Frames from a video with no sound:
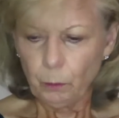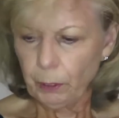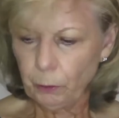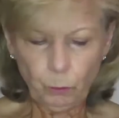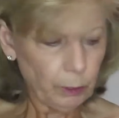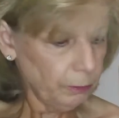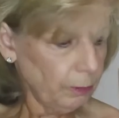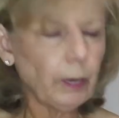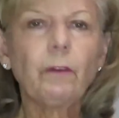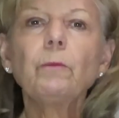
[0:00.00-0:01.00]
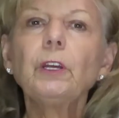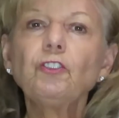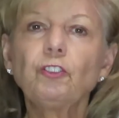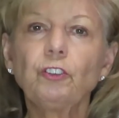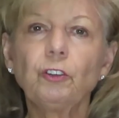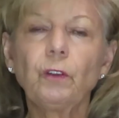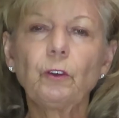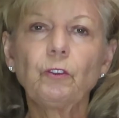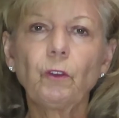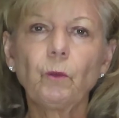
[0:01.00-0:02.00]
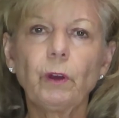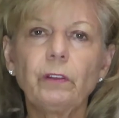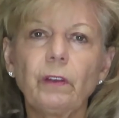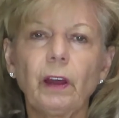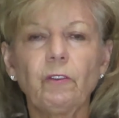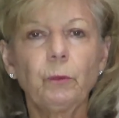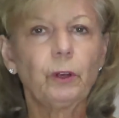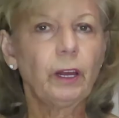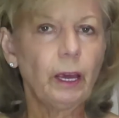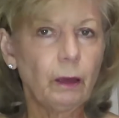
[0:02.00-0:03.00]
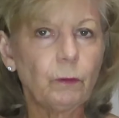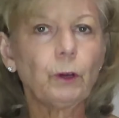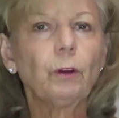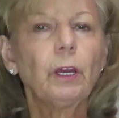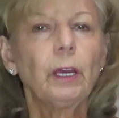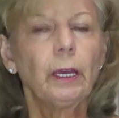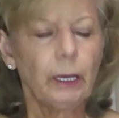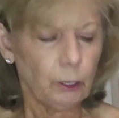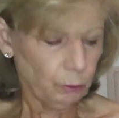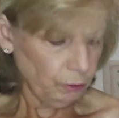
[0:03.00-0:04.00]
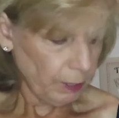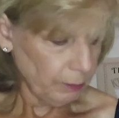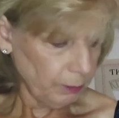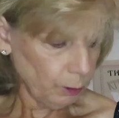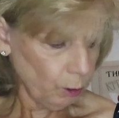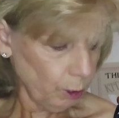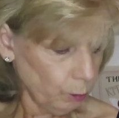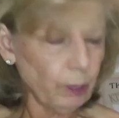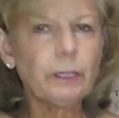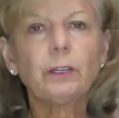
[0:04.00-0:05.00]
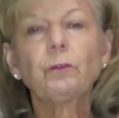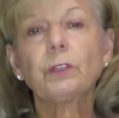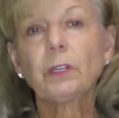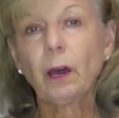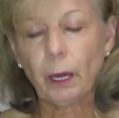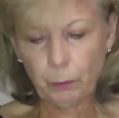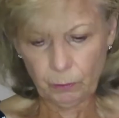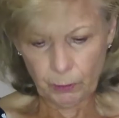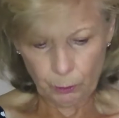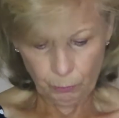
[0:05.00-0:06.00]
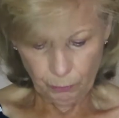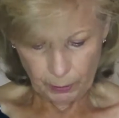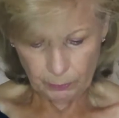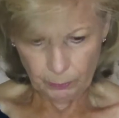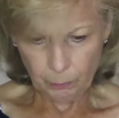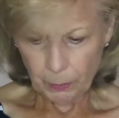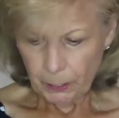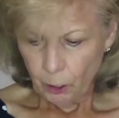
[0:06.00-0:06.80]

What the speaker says: But the ones that I've mentioned to you, those are the ones that I've put a heavier interfacing on, or a different type of interfacing.